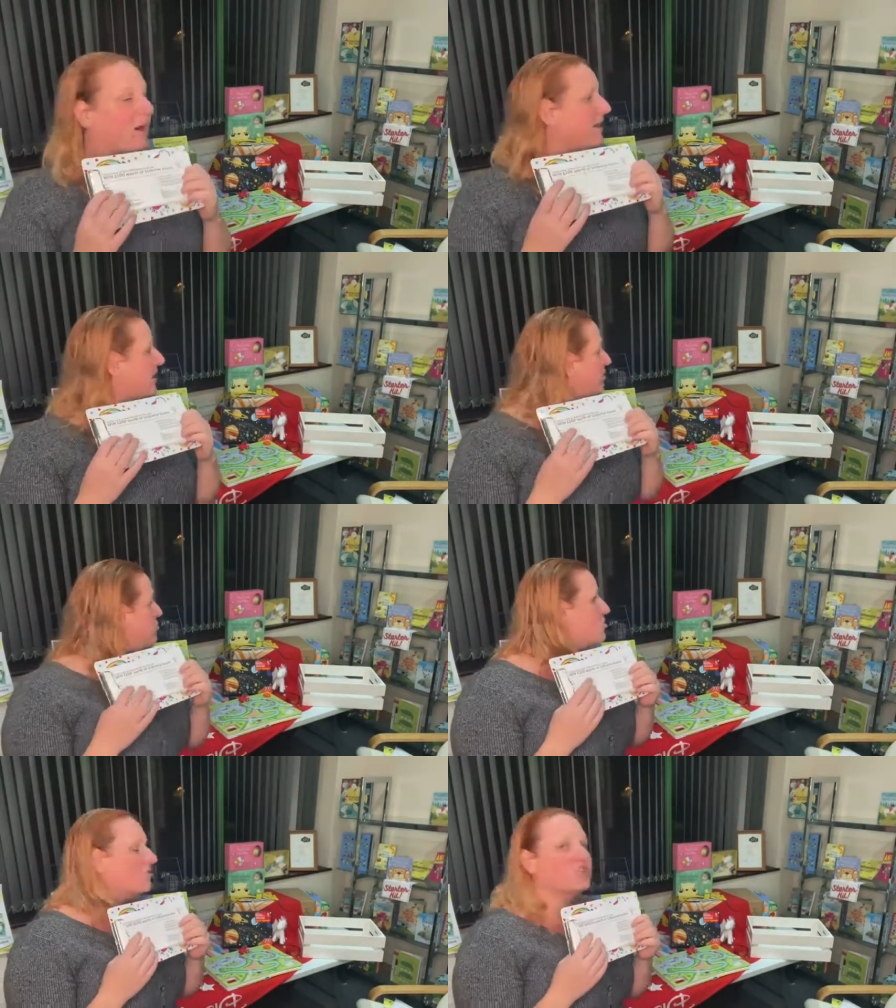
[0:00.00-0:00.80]
I
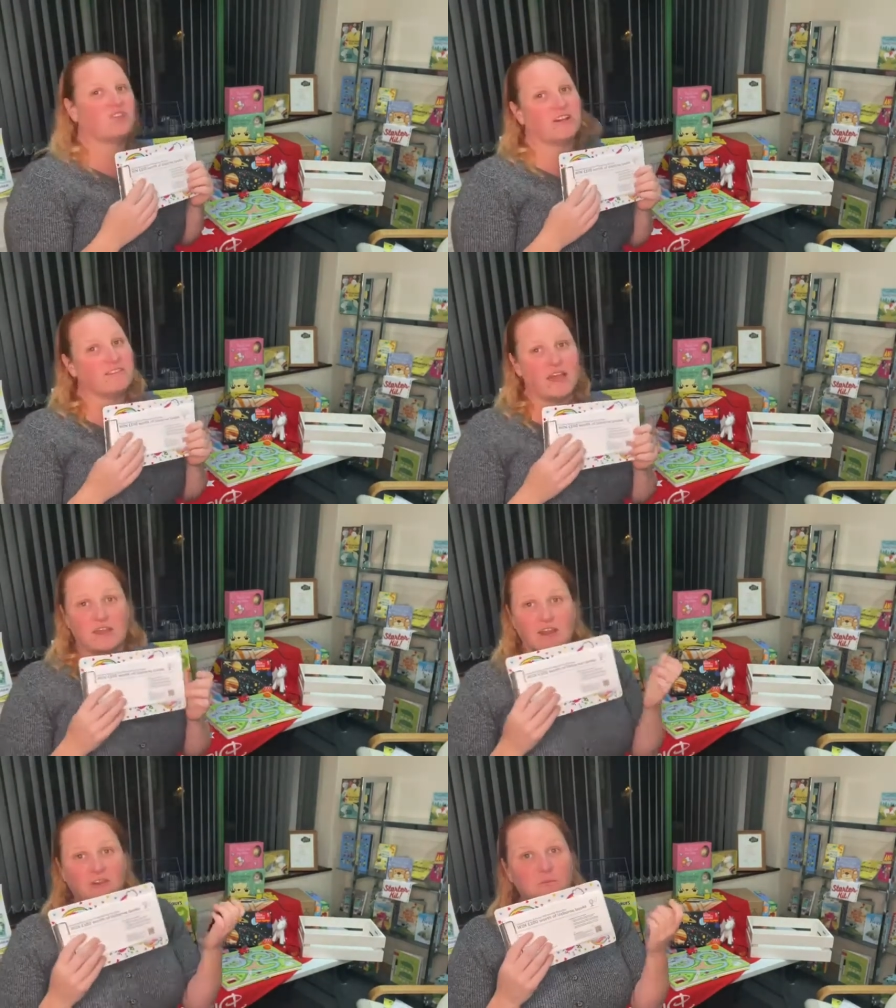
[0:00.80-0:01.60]
cannot stress
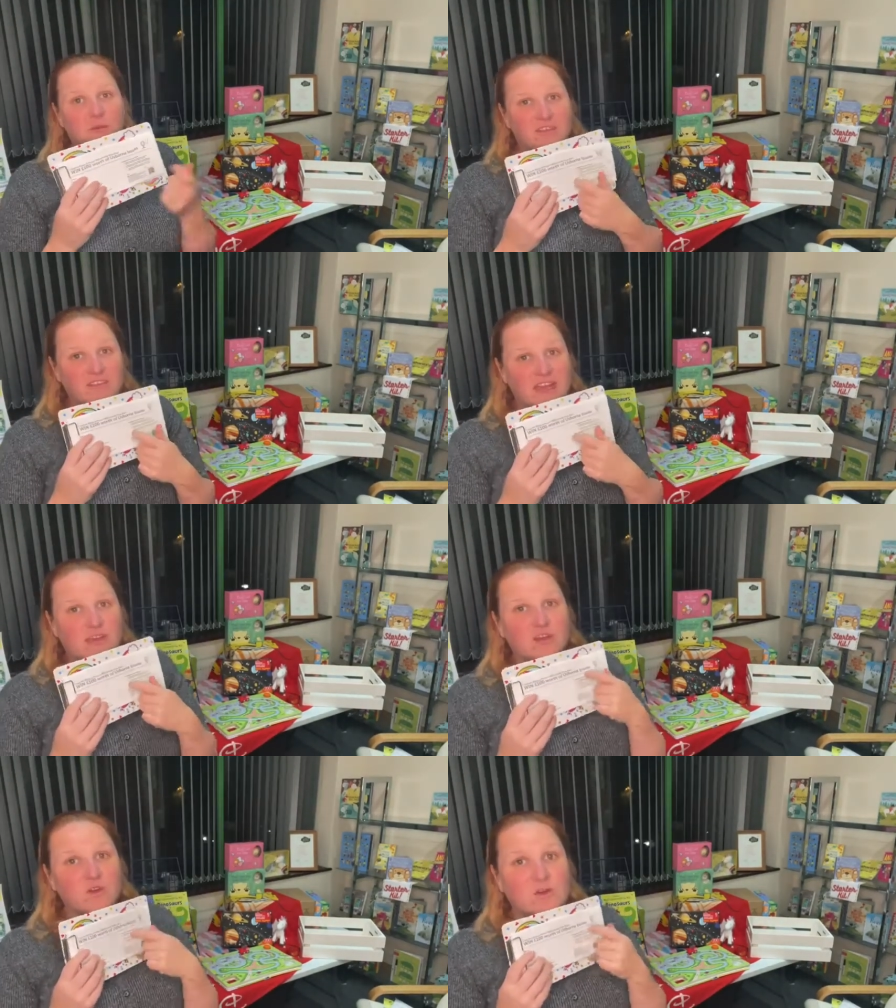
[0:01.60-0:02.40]
that enough because they
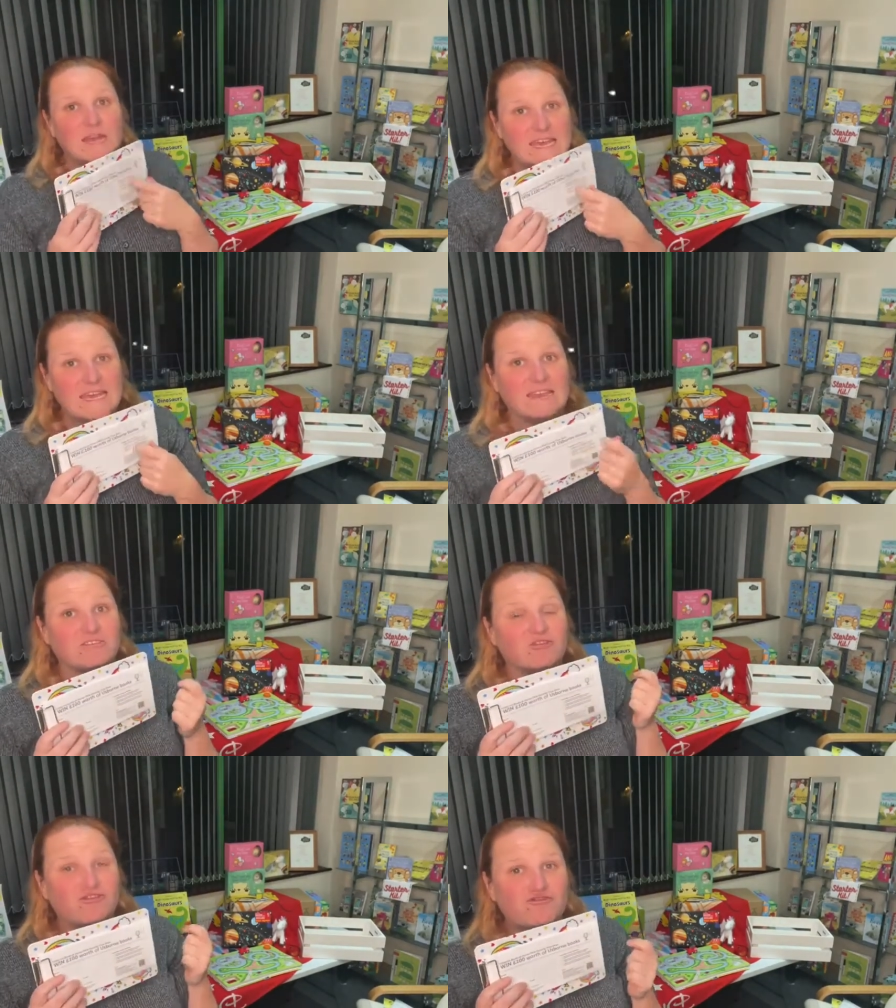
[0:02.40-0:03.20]
are your
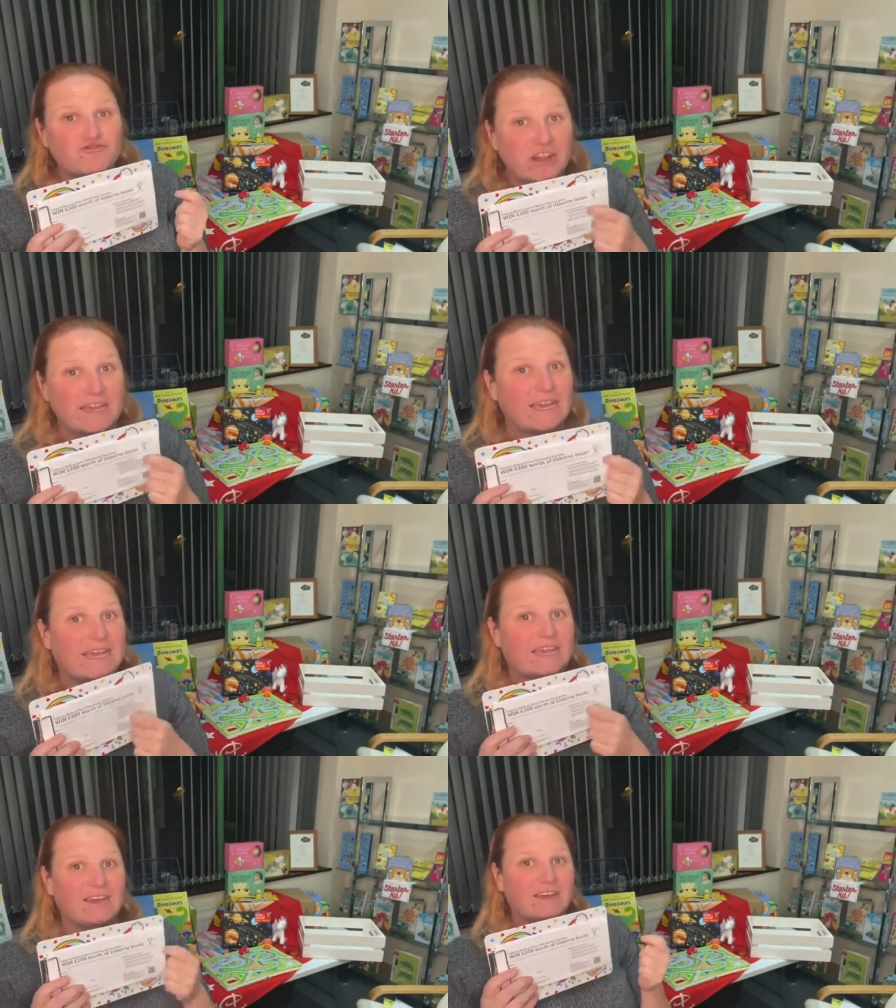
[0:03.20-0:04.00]
leads right
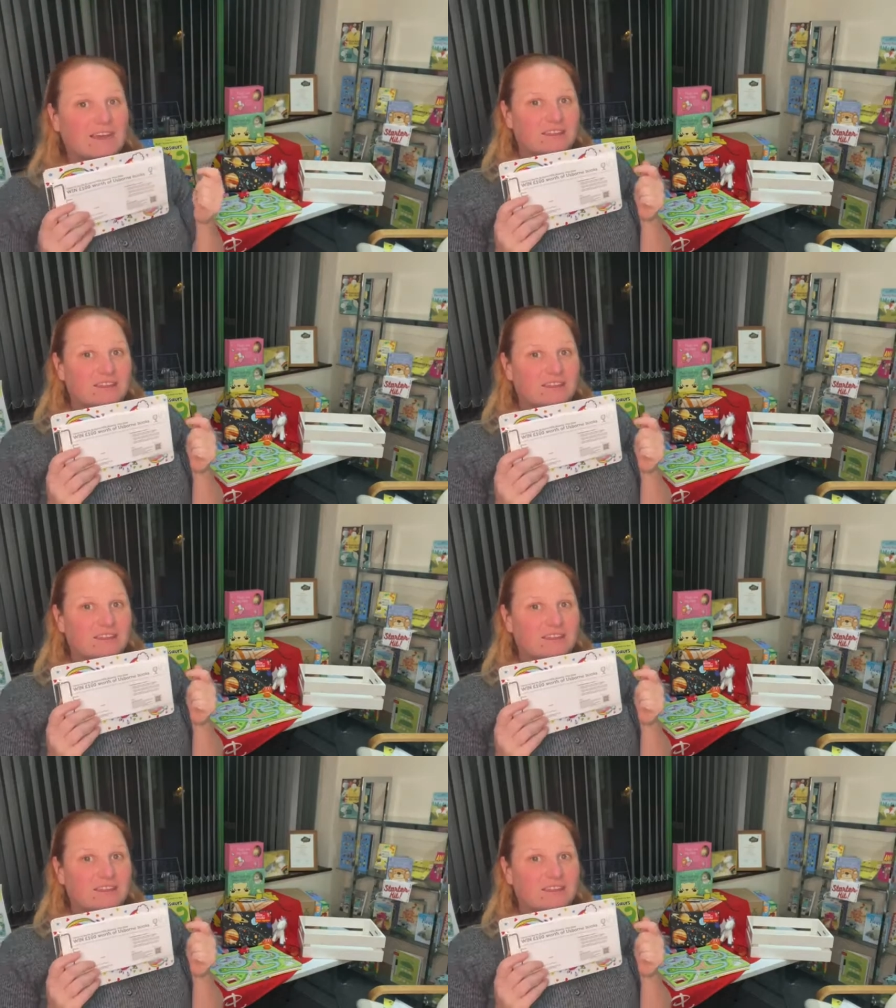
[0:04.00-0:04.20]
here.